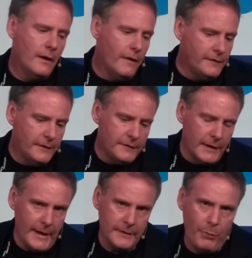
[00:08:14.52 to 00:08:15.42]
This is the
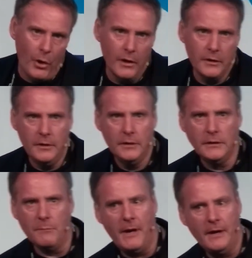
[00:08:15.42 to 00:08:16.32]
next part,
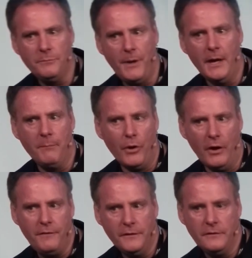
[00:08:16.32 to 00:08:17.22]
the maths behind
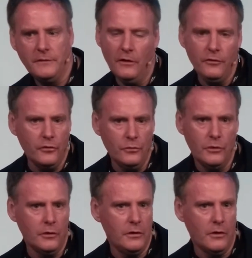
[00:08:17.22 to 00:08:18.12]
profit. Sales are no
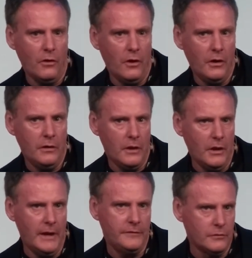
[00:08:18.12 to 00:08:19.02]
good at all
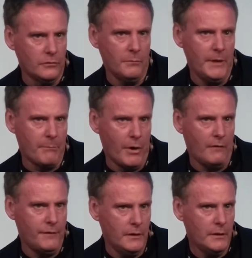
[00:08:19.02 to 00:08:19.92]
unless you're going to make
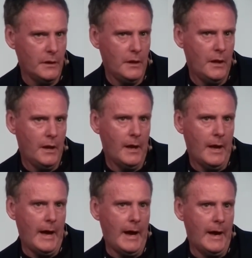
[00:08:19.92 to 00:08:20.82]
profit.
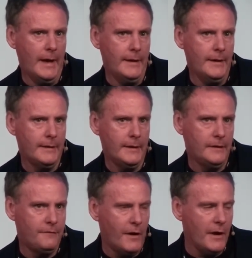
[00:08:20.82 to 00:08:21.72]
And
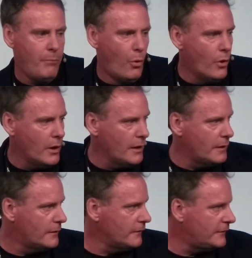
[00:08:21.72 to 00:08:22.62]
it's very
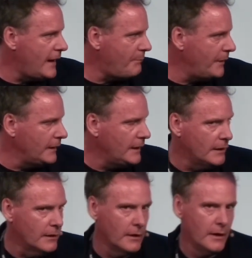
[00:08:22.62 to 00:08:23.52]
important to step in
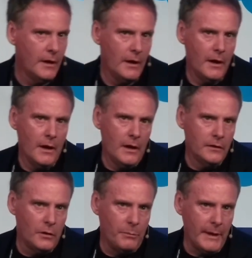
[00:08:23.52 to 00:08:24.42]
here
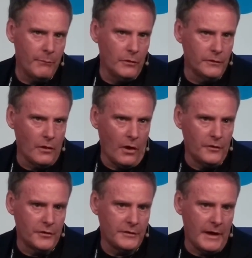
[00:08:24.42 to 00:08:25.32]
to be able to
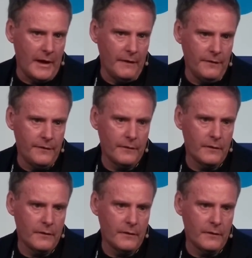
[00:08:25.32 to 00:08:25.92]
understand